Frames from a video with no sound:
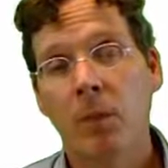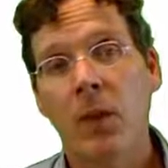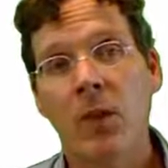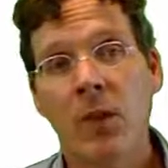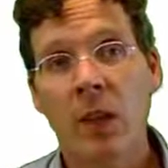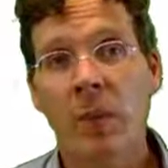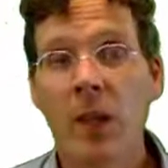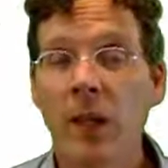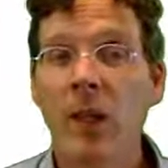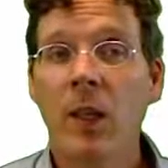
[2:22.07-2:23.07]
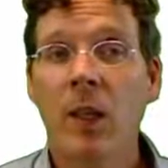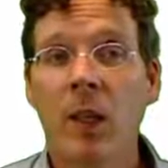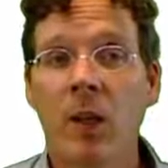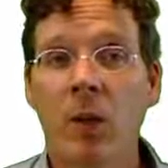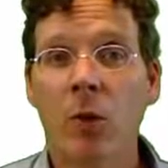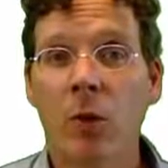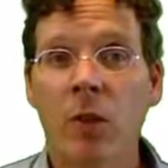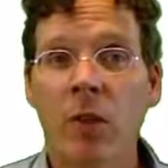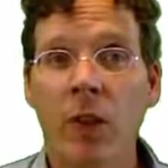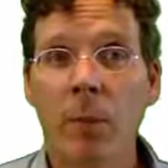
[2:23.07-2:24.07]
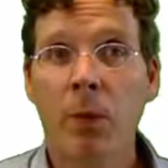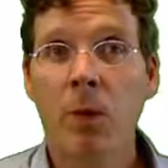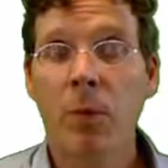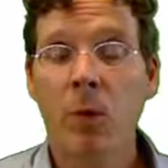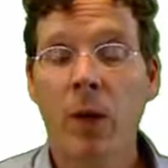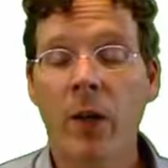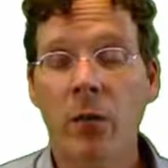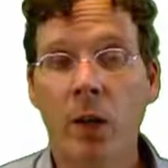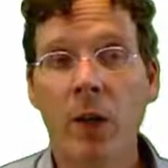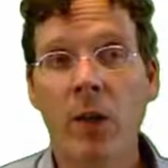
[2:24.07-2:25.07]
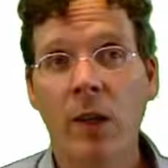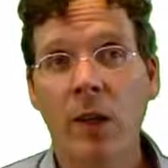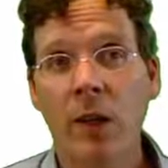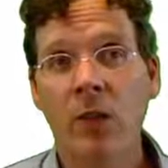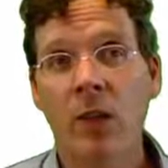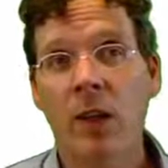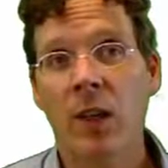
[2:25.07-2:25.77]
The same thing, in other words, is that probability y is greater than x,